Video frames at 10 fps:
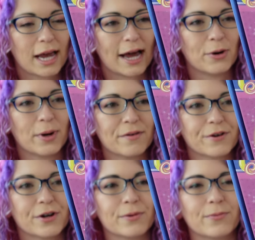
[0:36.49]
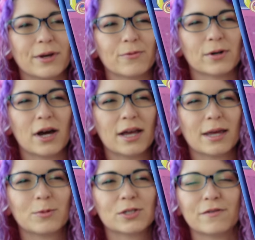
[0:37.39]
However, we were not
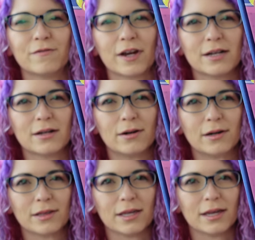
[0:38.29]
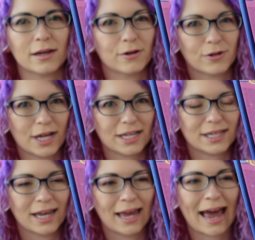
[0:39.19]
able to find it on the internet
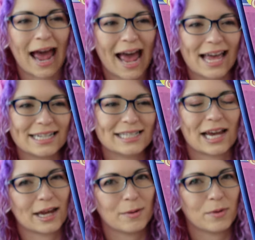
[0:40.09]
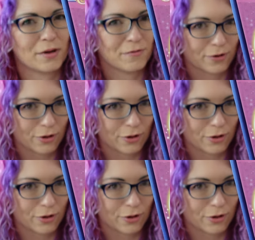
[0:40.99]
at time of